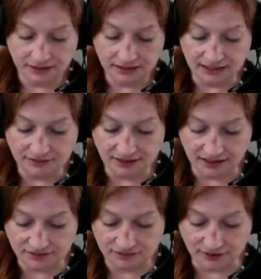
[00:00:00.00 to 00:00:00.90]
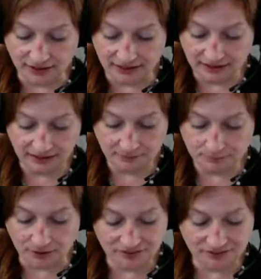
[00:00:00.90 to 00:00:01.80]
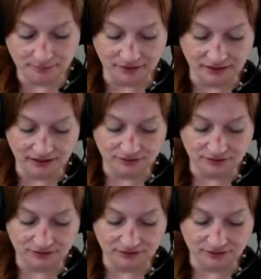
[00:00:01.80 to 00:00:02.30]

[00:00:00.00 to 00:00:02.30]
LEAF has a frightening possibility